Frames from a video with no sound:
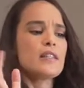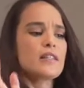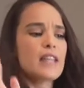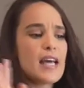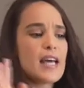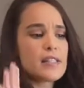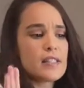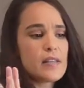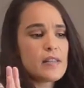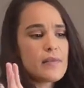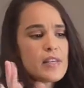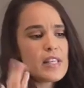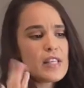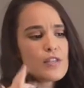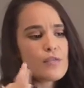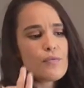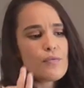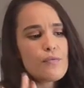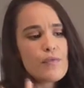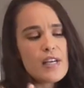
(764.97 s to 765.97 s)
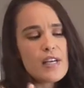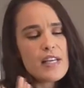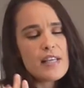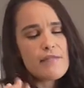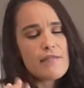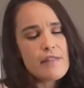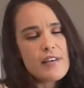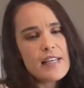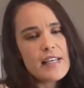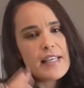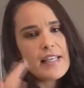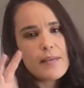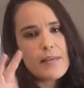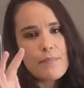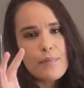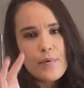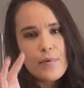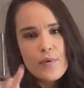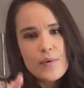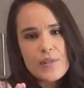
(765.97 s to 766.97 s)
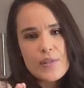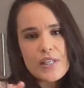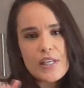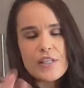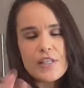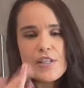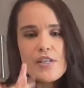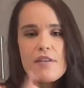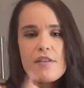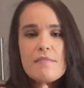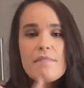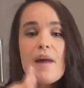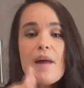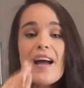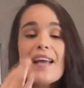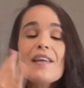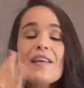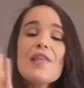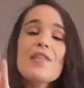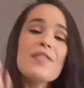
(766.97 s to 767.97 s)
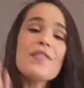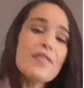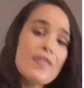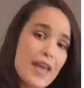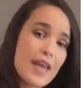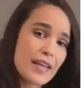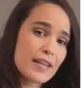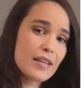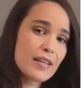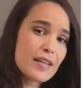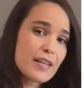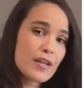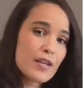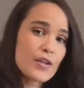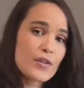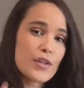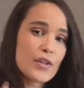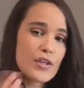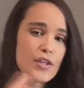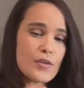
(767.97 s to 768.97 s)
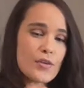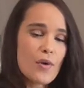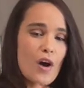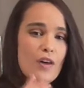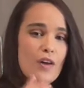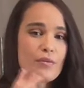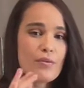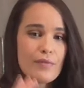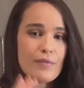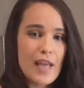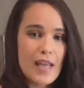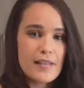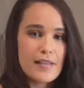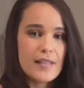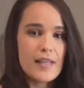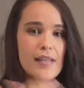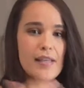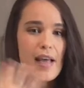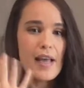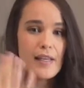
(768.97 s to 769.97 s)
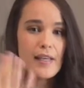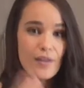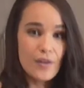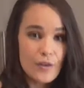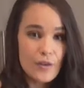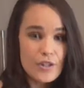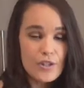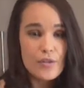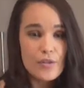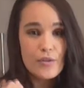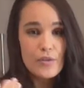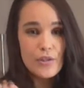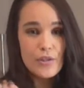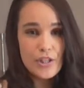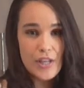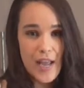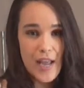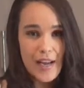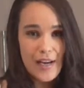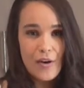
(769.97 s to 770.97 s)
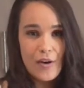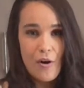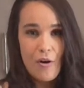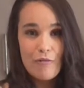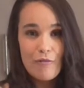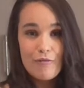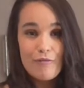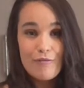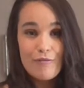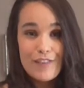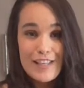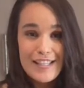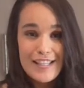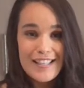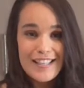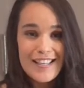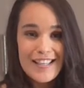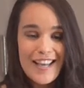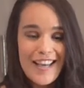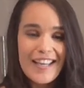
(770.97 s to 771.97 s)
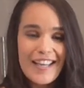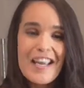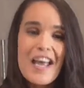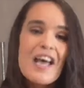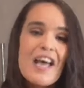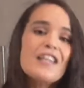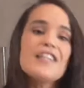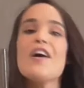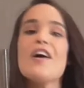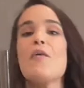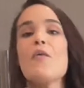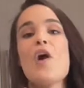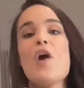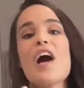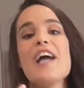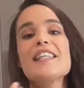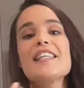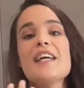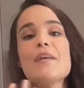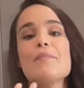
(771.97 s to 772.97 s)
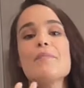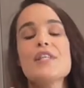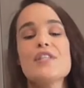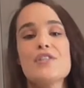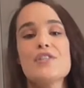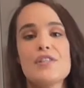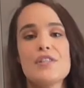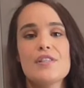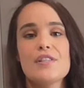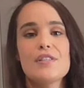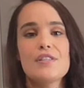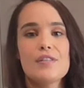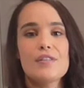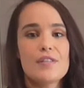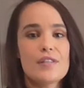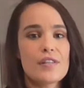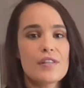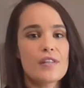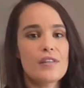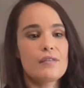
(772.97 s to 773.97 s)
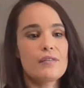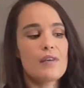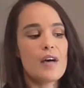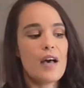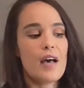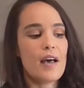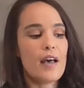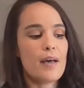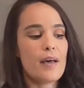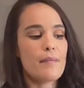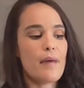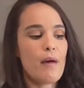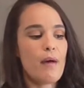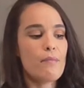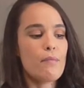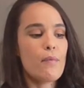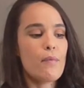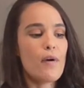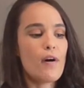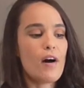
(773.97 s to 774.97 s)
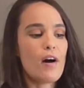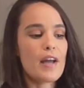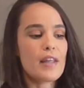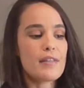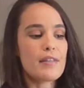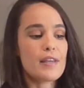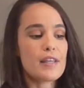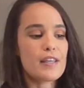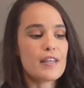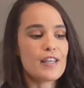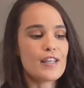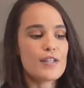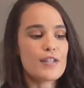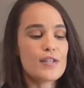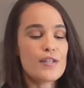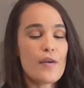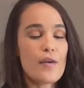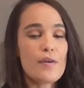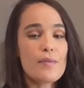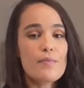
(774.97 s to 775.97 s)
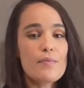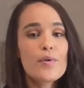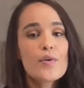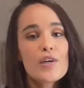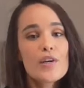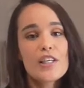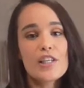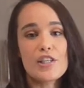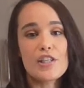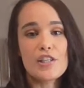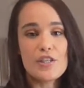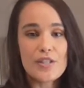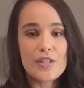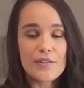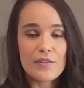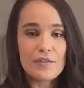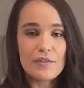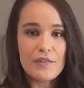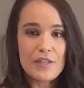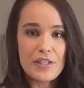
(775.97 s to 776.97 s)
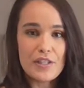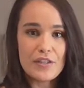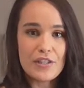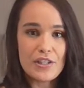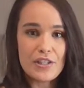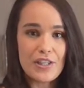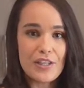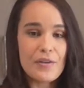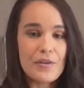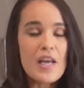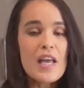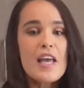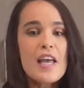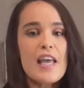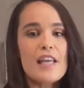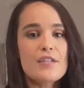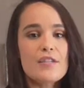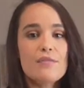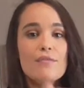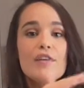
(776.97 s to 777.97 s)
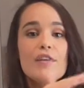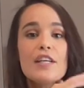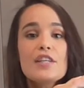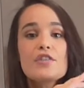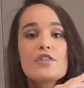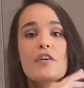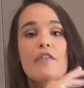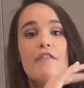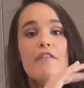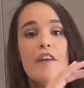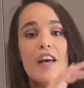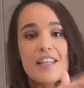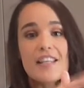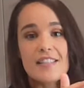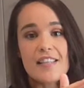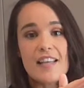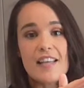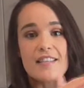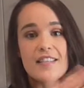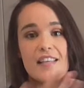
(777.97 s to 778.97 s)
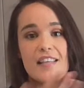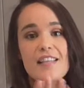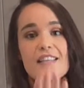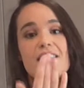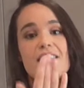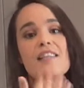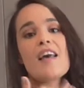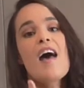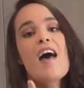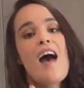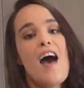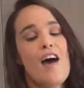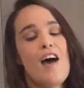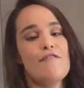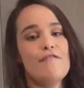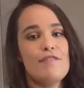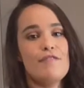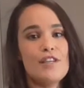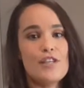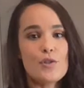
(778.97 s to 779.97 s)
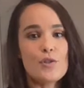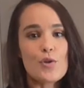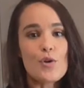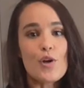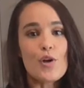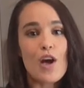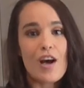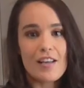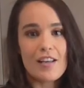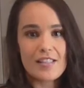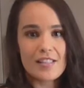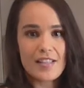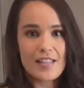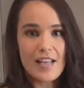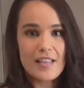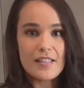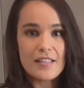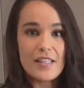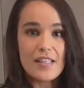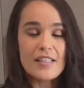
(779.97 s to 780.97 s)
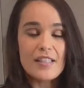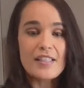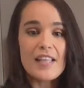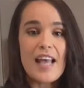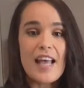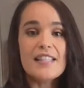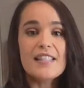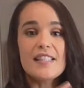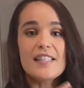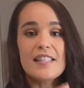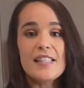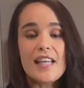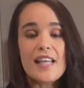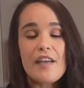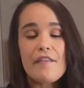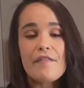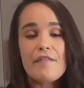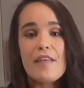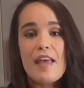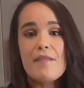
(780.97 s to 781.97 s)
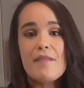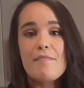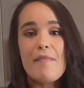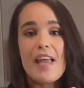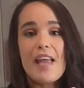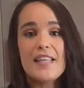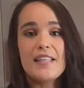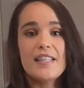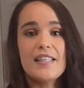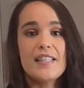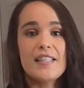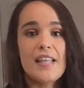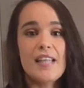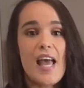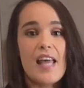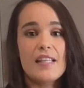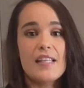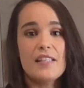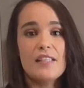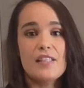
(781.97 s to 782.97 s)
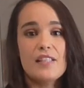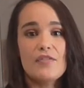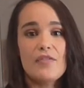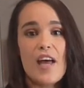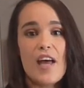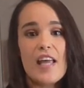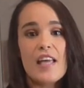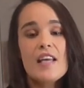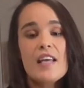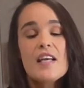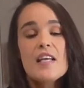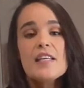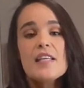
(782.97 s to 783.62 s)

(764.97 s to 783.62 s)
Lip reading: that's something that's really, really important. You might think that you are creating a logical chain of reasoning. Now, what I get my students to do, and what I think is so important and useful for you to do, is read your first sentence and read your last sentence and see if they make sense, right?